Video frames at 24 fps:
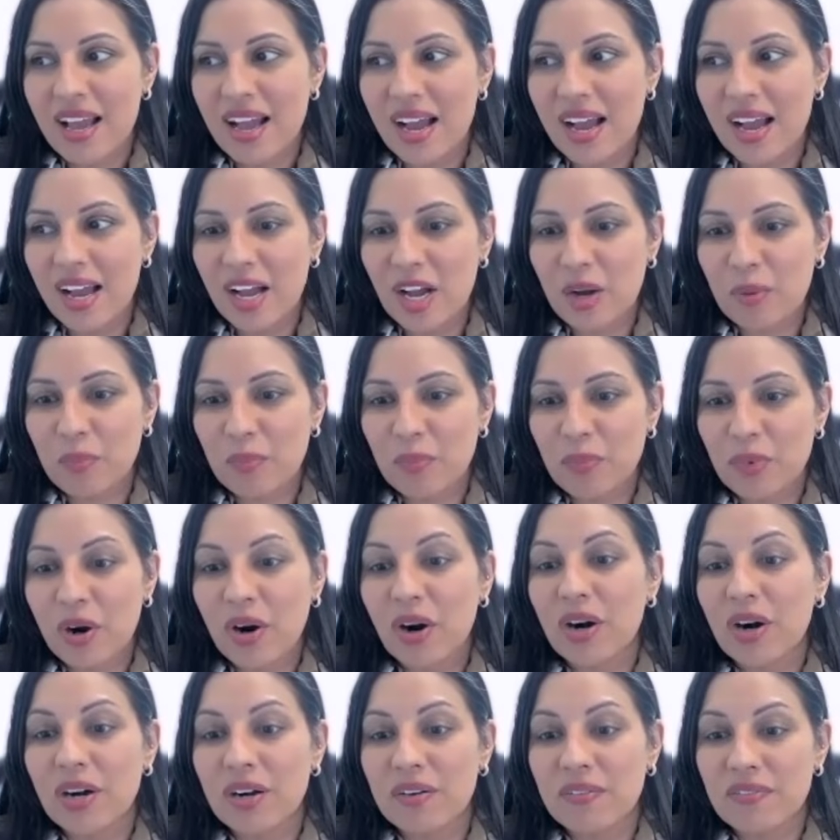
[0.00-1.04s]

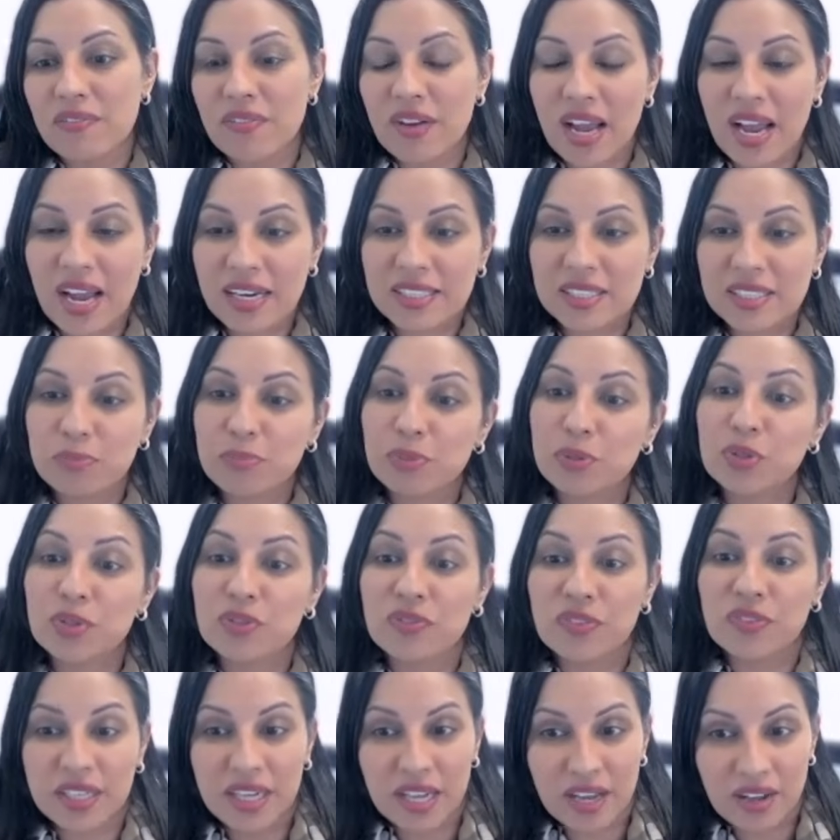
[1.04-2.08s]
are in fact
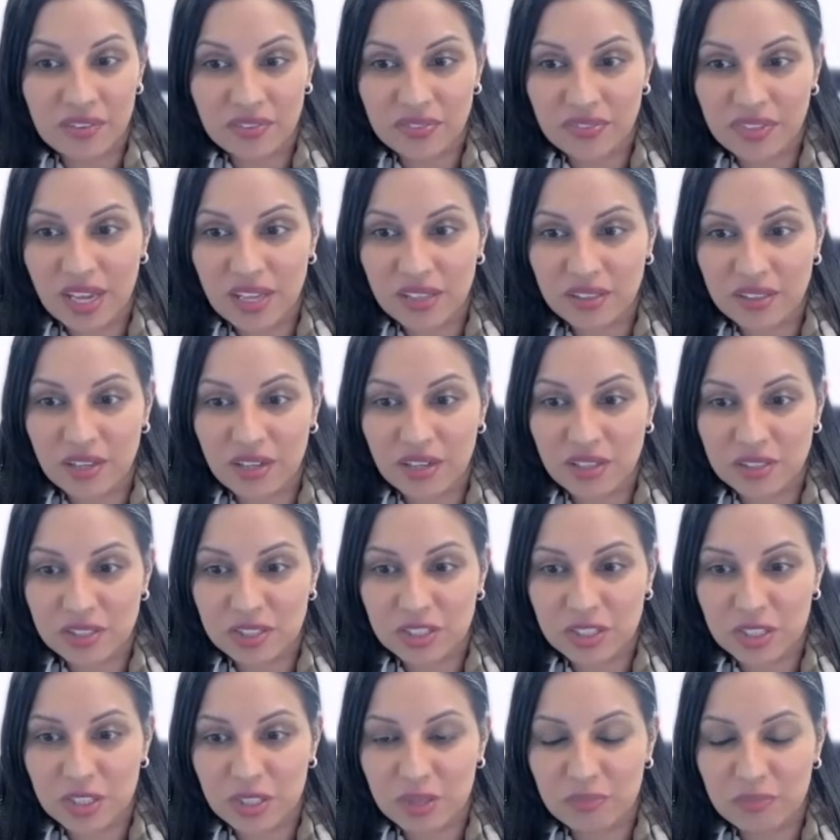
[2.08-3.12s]
proving out that
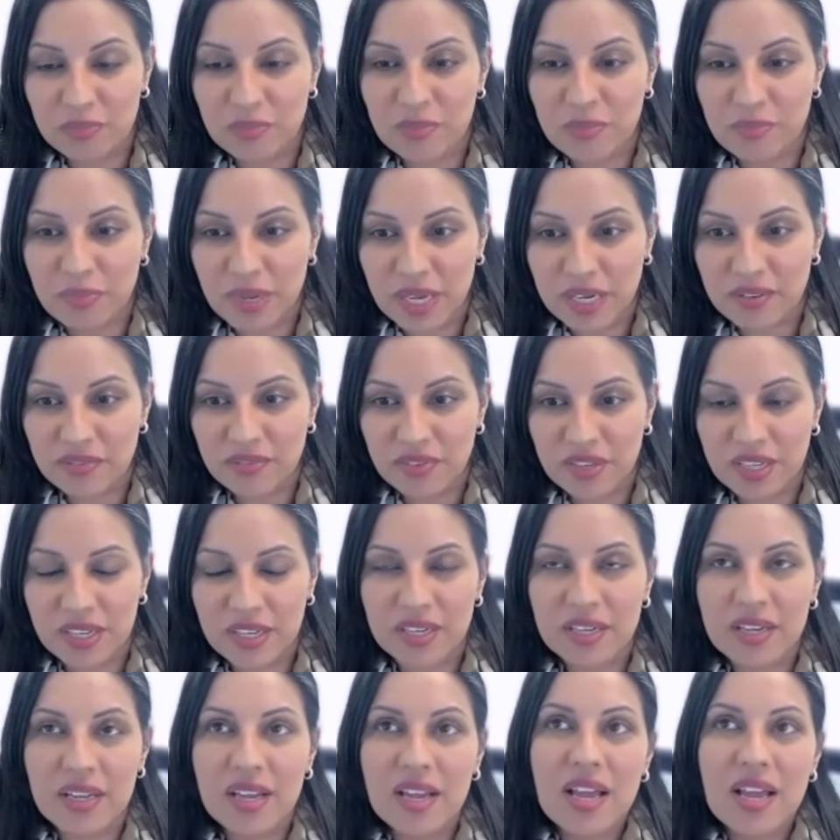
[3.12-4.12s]
long-term benefit.